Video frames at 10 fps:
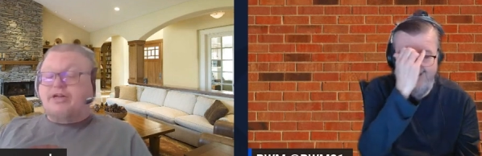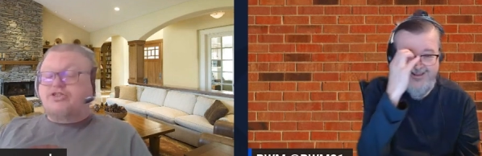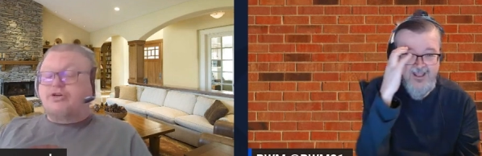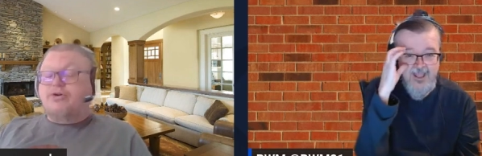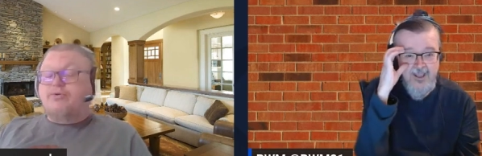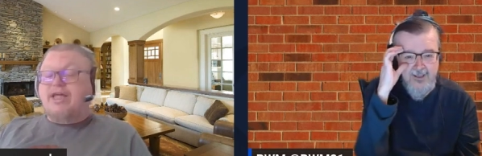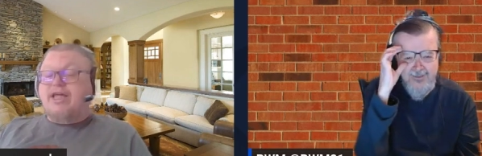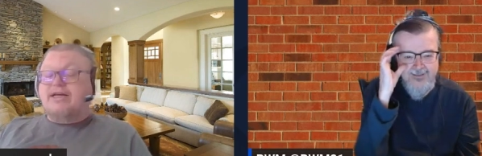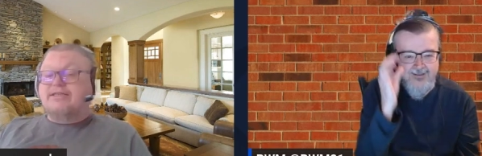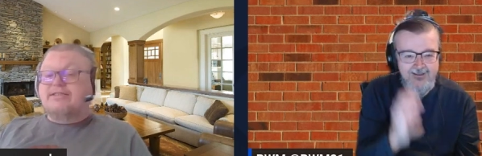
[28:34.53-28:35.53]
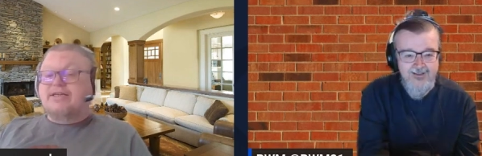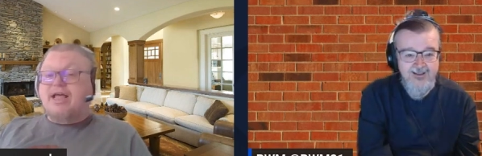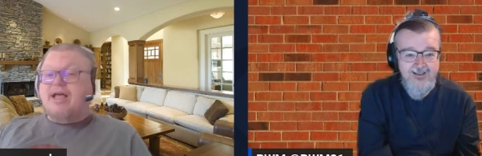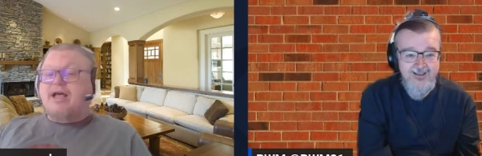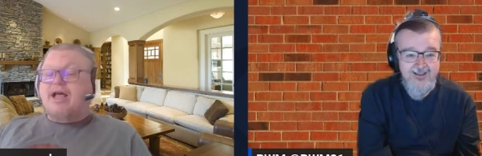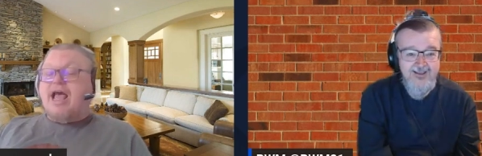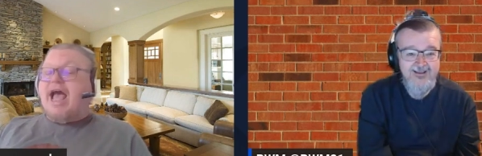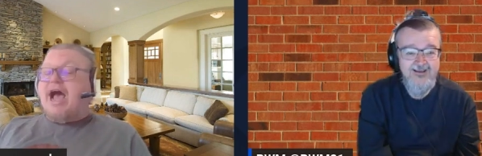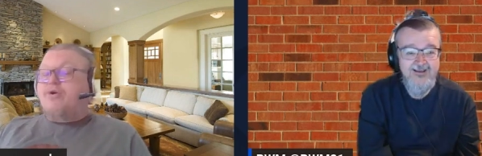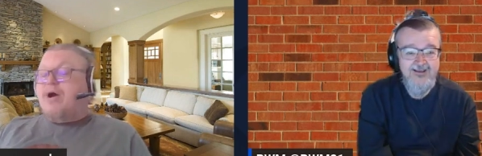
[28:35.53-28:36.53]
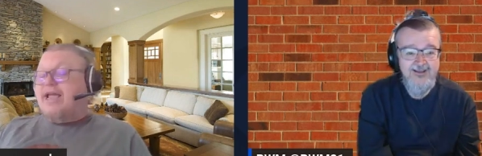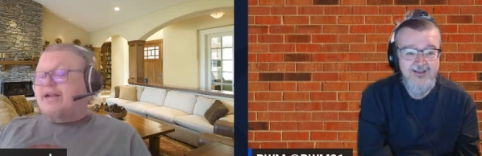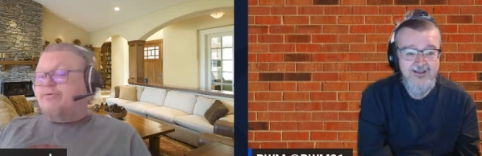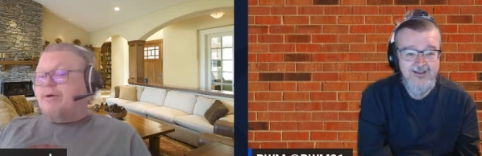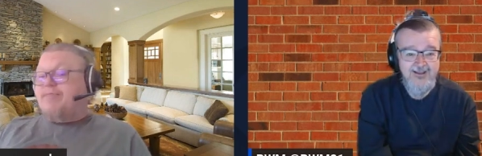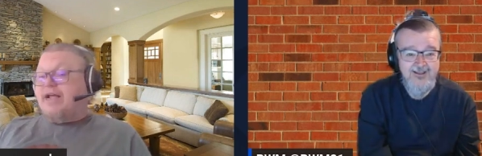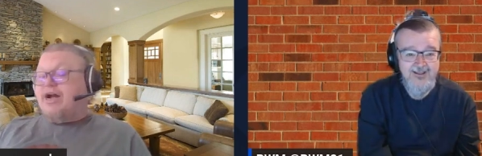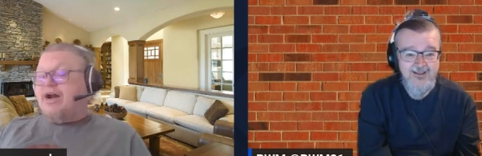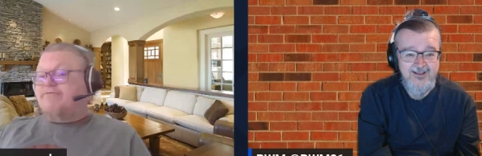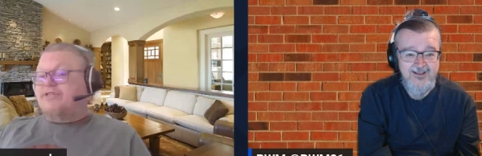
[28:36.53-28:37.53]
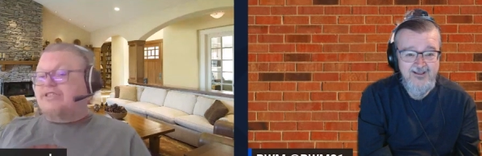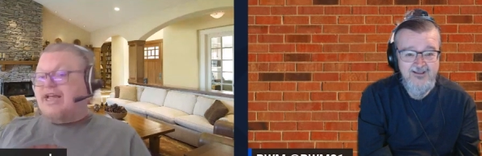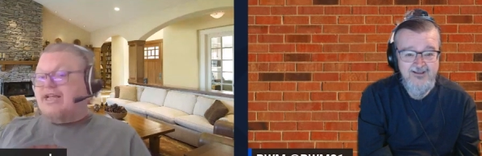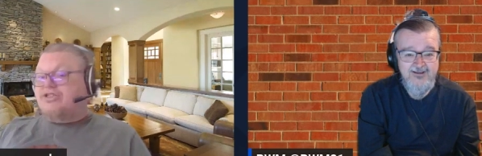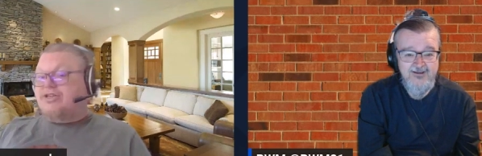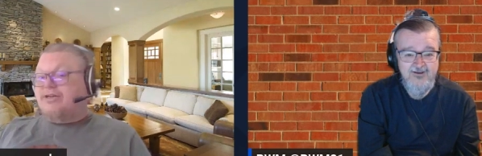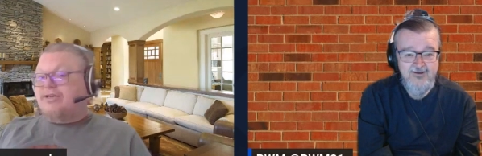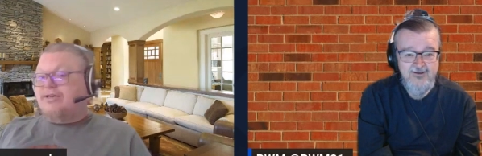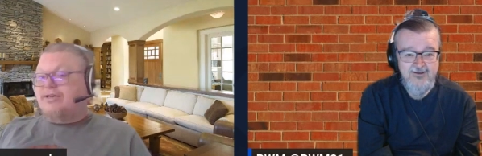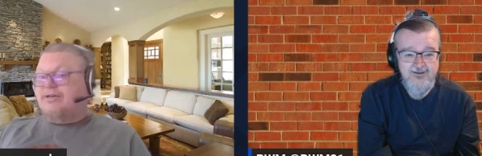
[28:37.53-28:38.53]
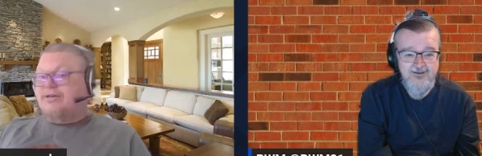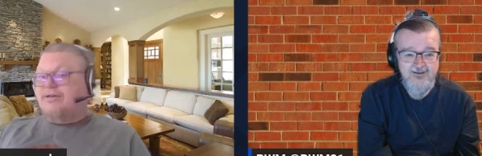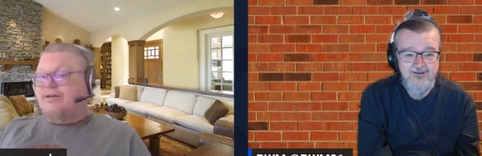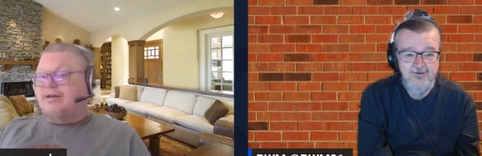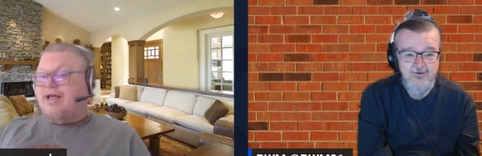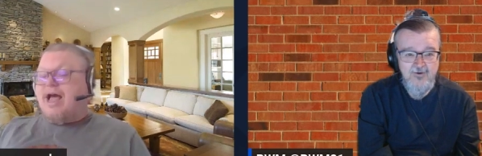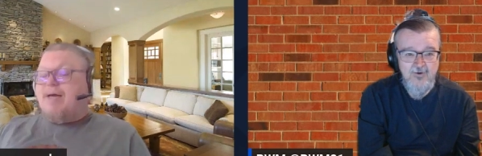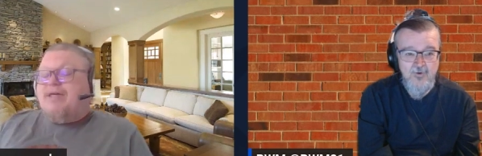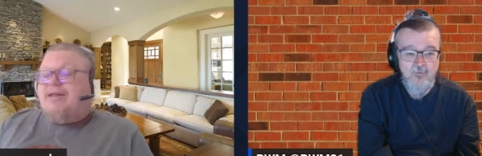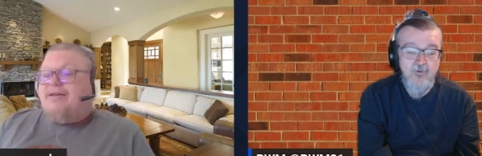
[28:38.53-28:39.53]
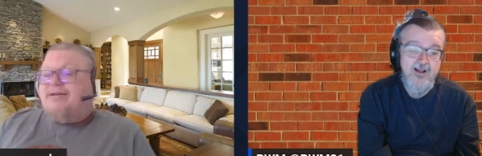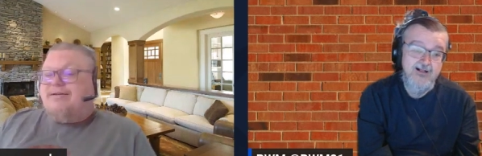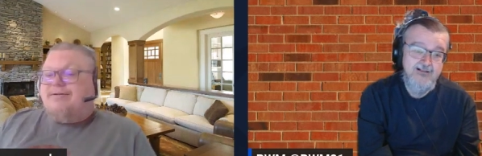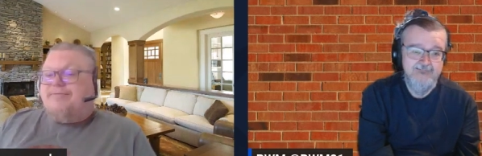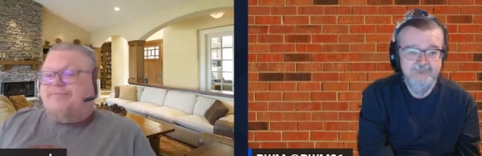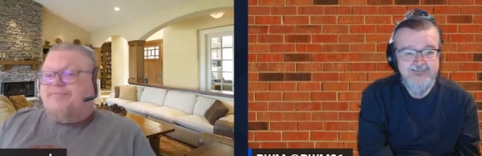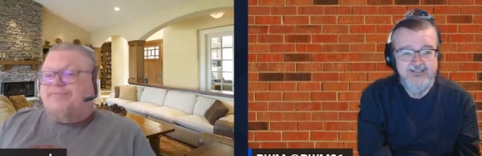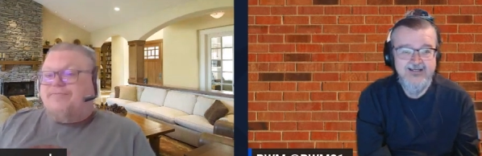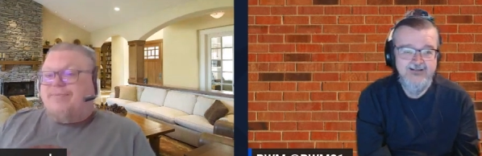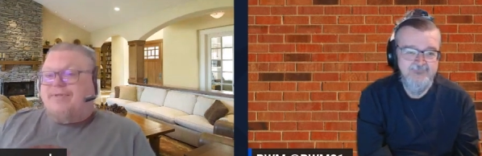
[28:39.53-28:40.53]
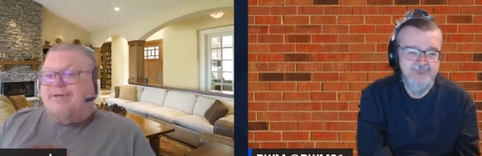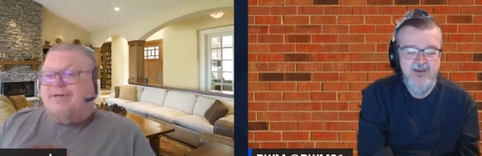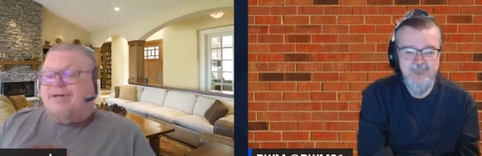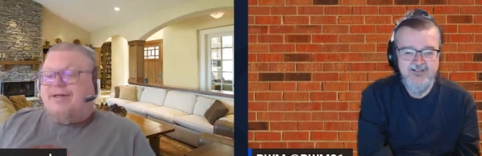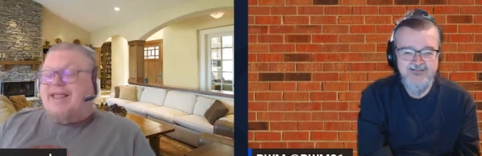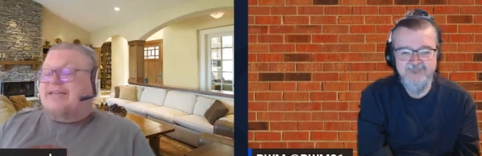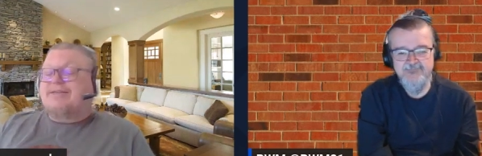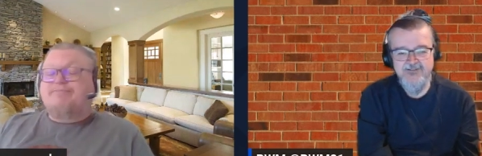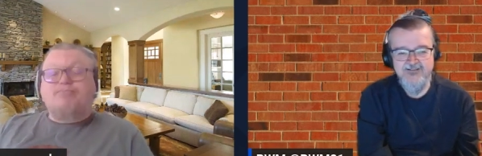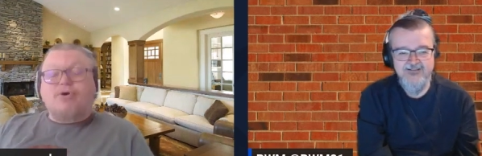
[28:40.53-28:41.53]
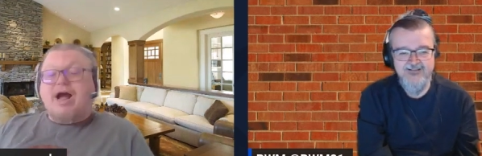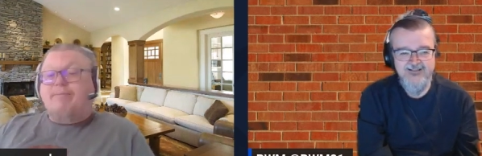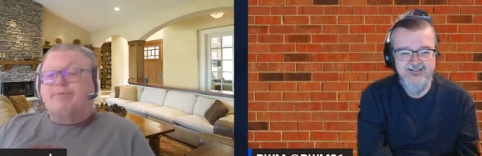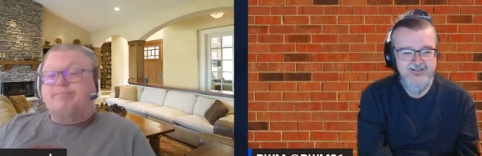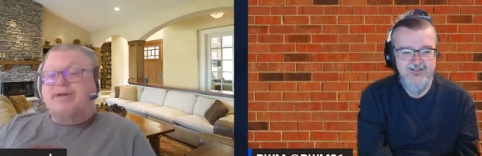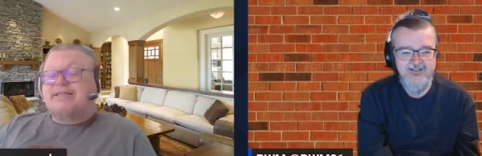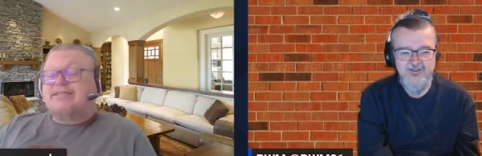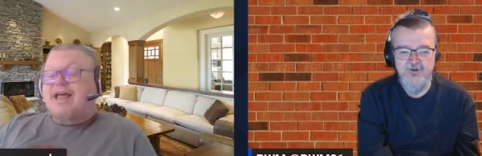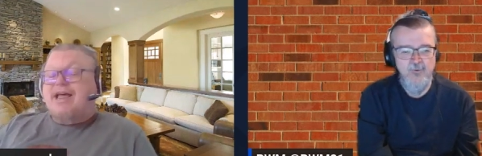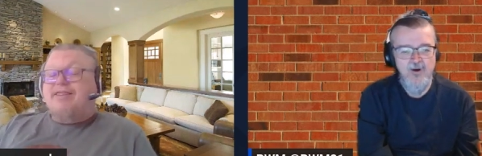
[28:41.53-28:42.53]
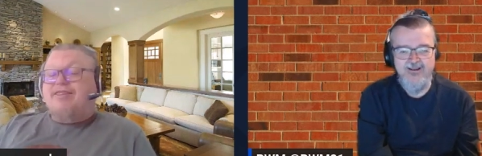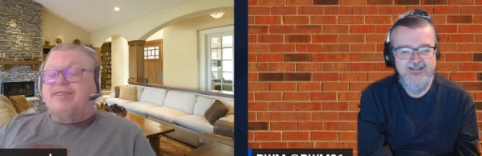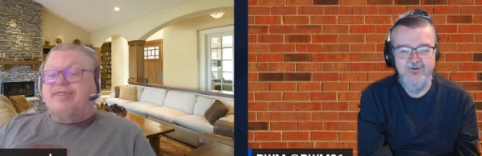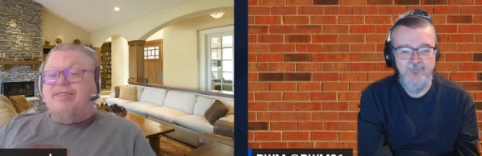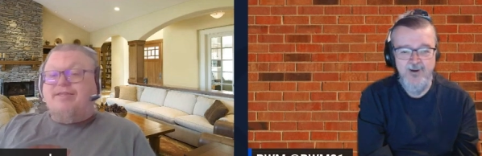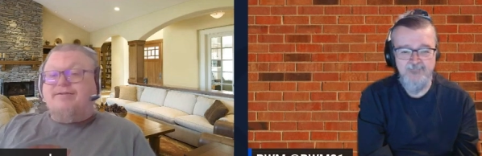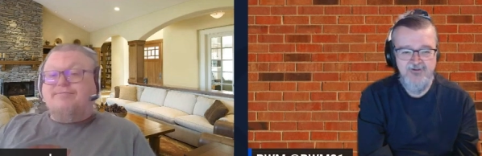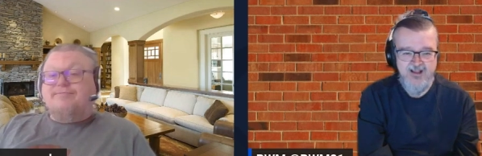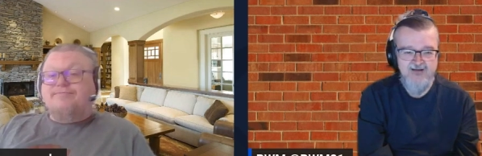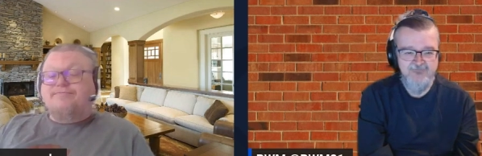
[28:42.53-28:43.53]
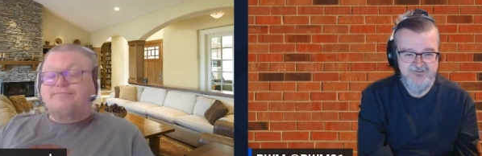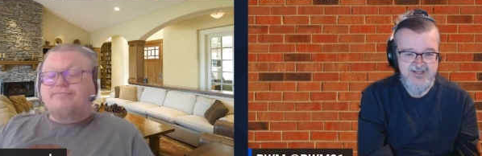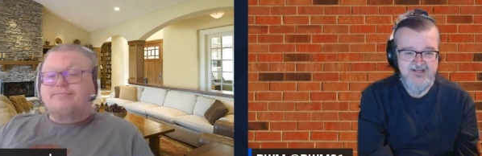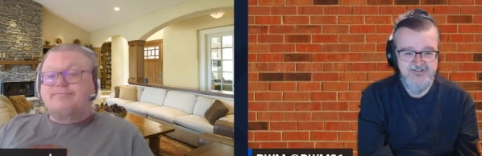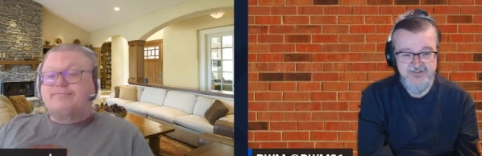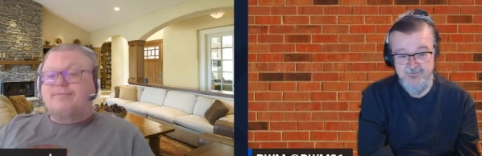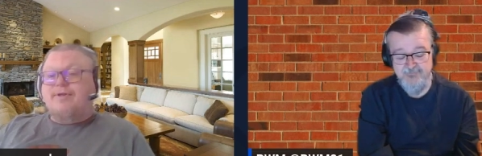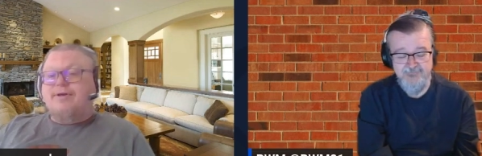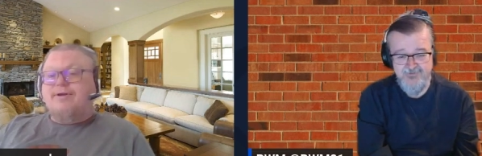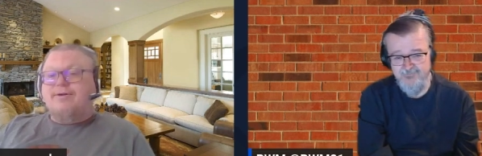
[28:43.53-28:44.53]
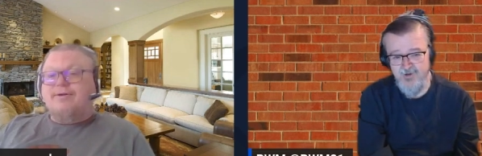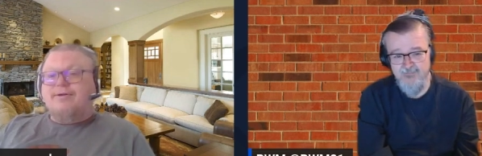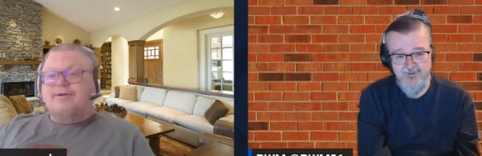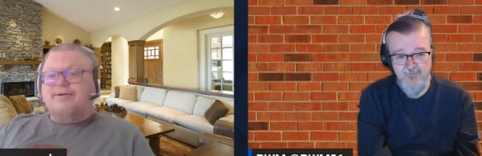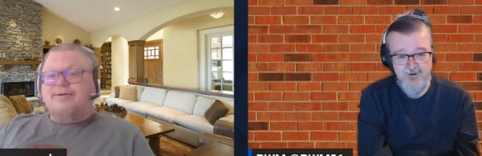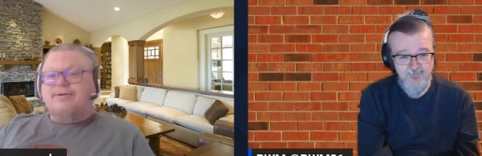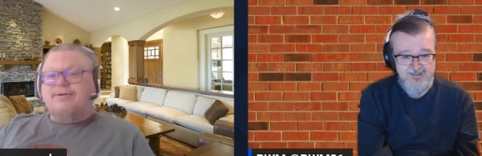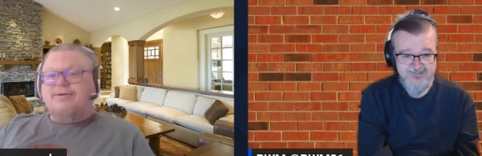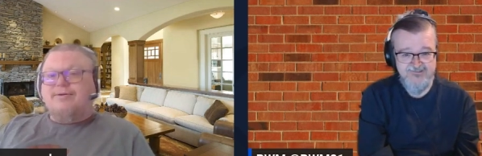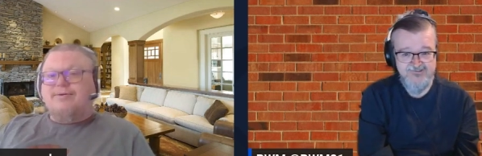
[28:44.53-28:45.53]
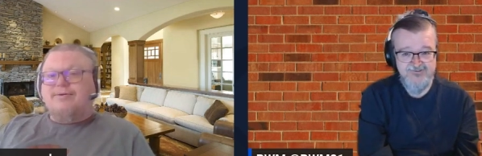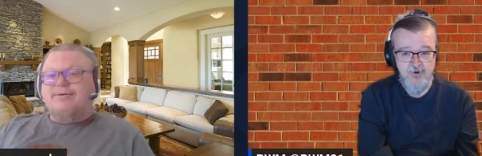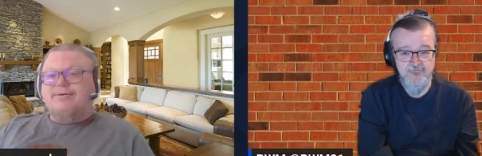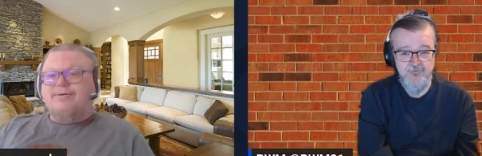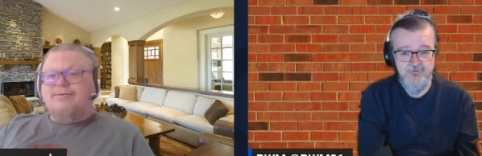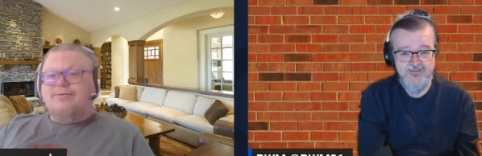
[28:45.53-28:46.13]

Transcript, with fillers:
Speaker 1: sure who he is. How do I interrupt that conversation? I mean, well,
Speaker 2: yeah. I mean, that's a problem because you don't want to interrupt the conversation. You probably want to wait till it's over